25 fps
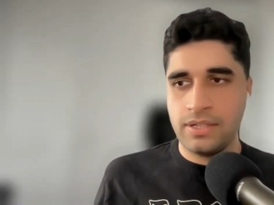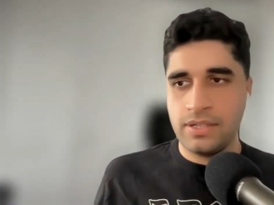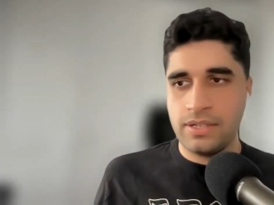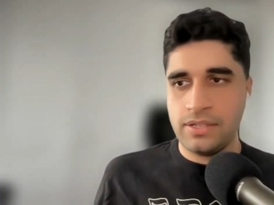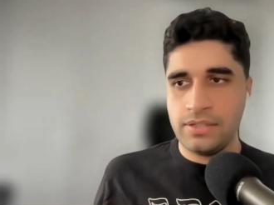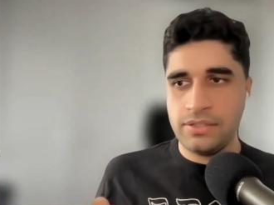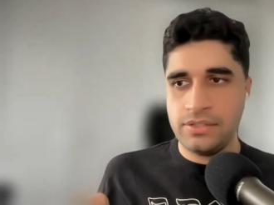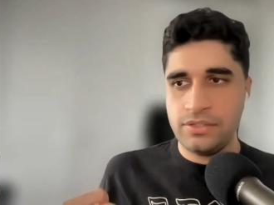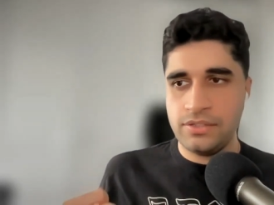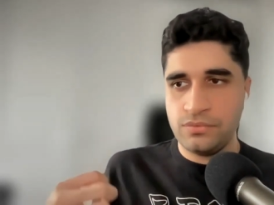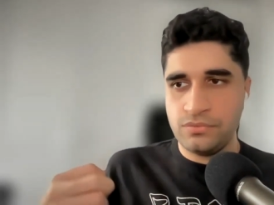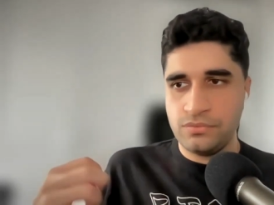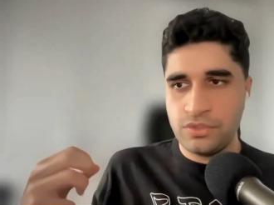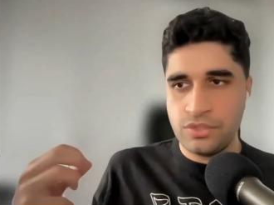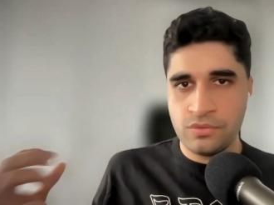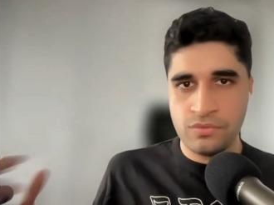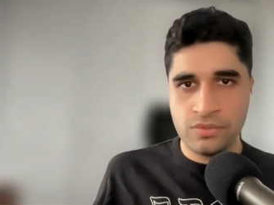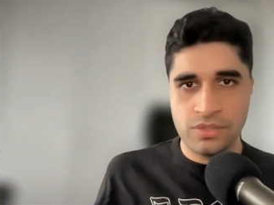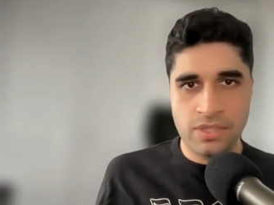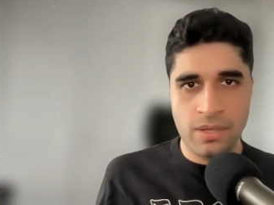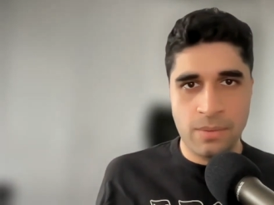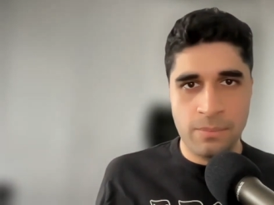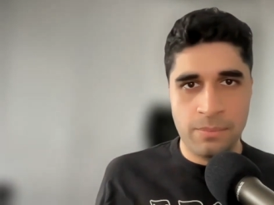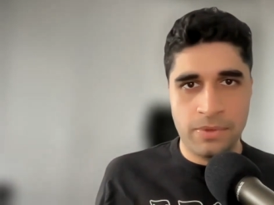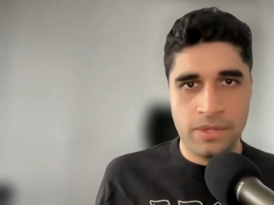You do
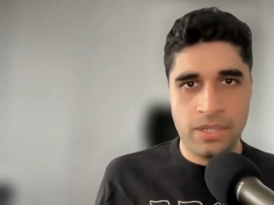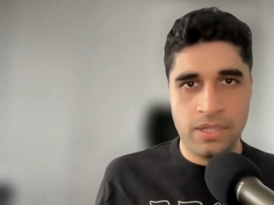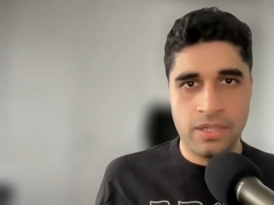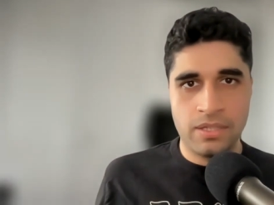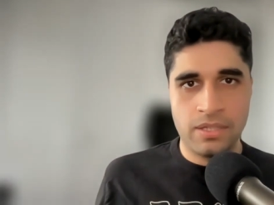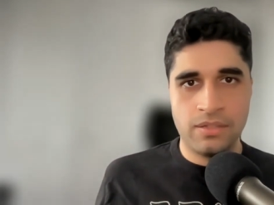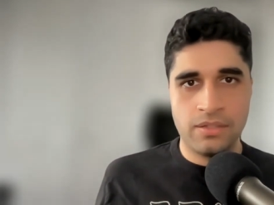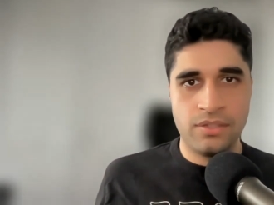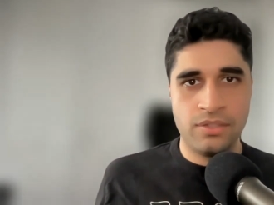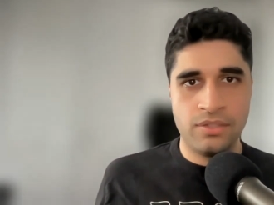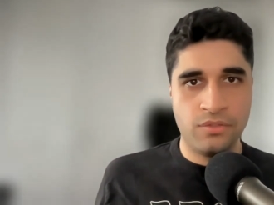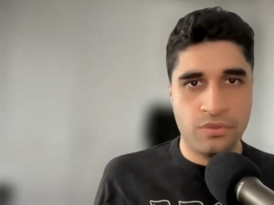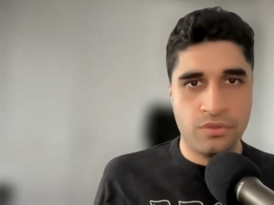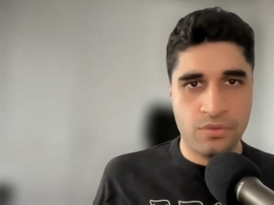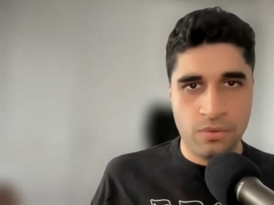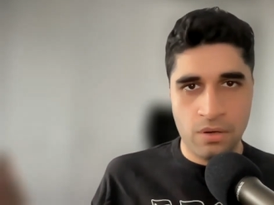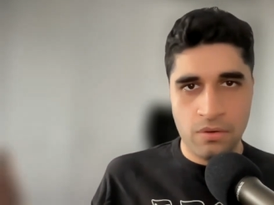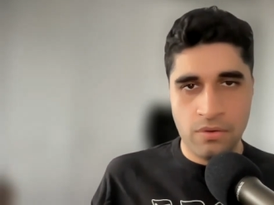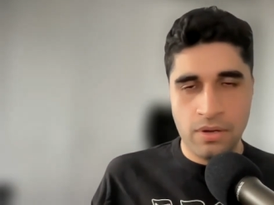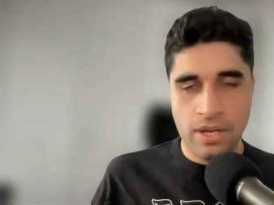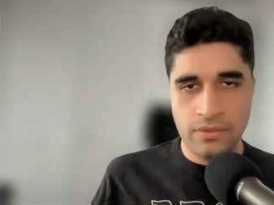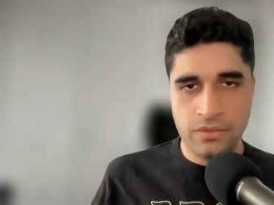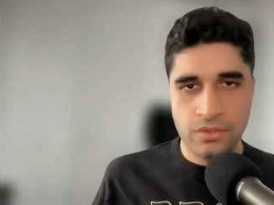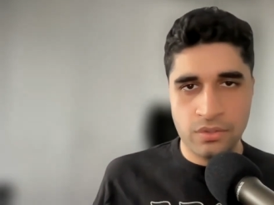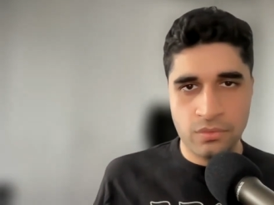something, you throw it
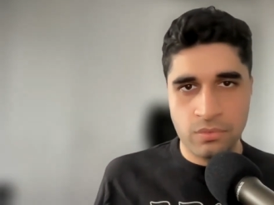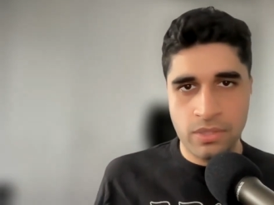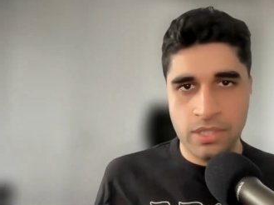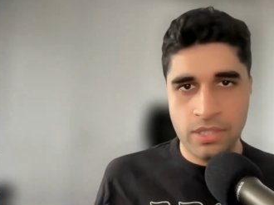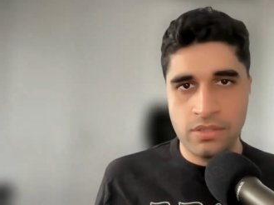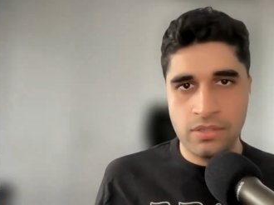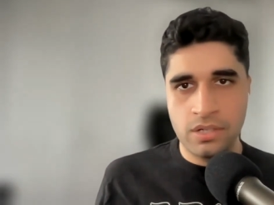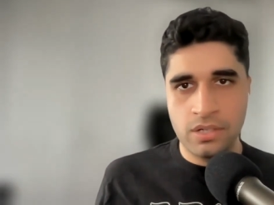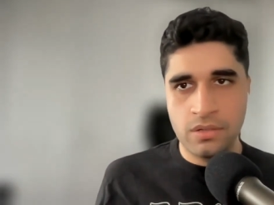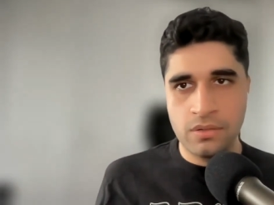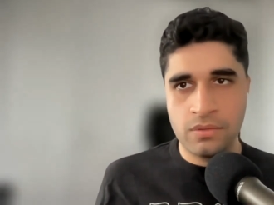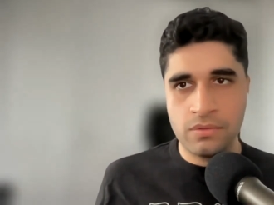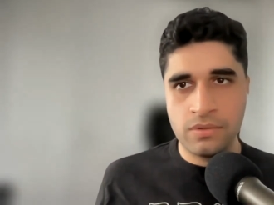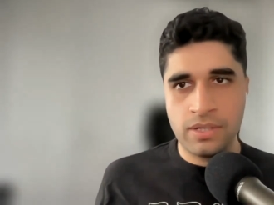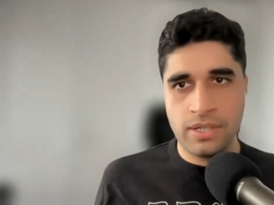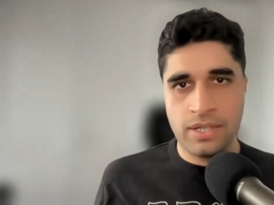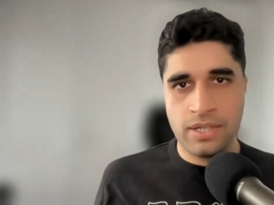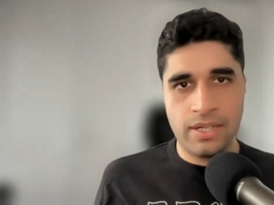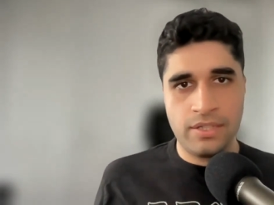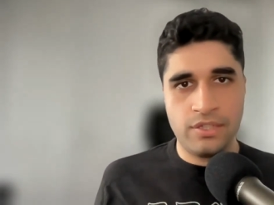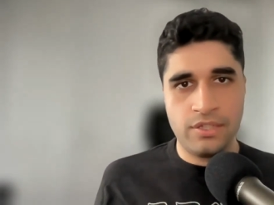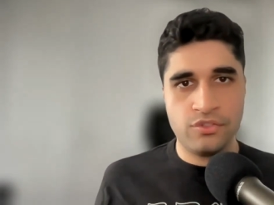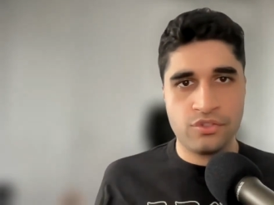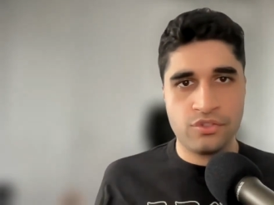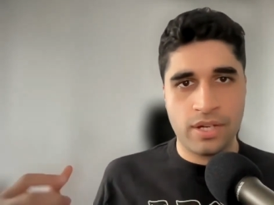out the window, and
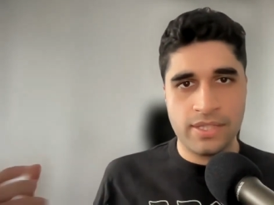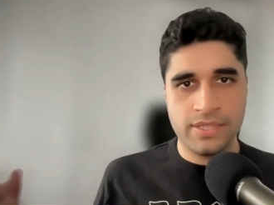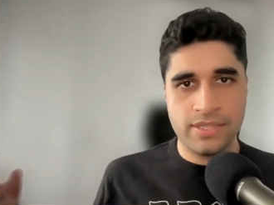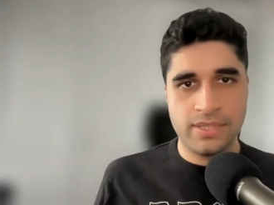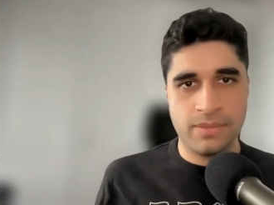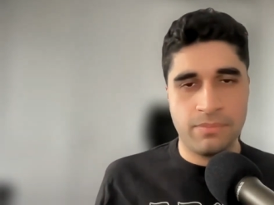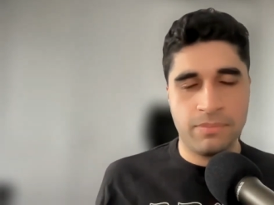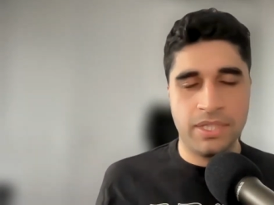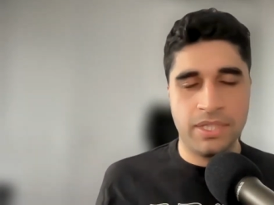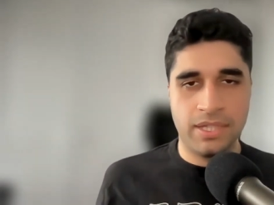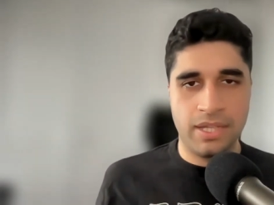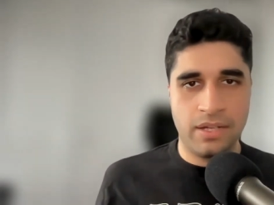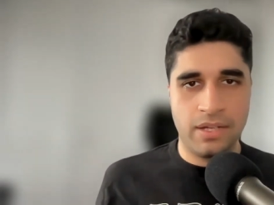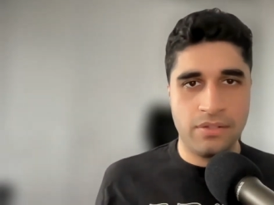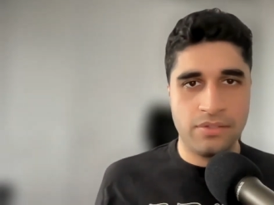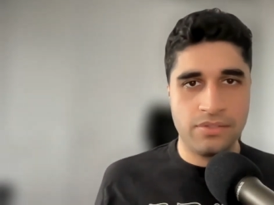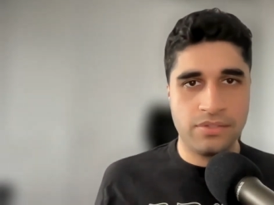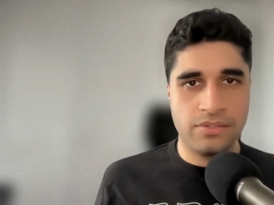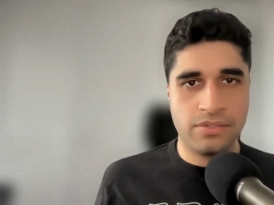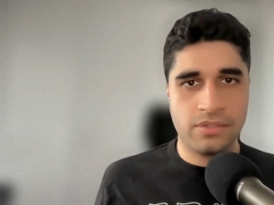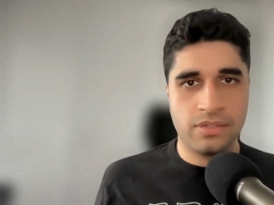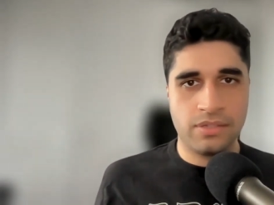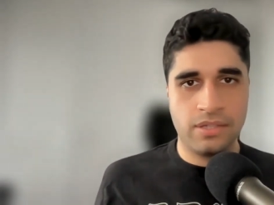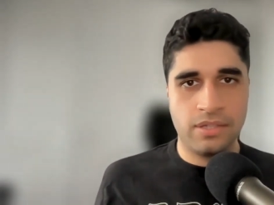you try something else.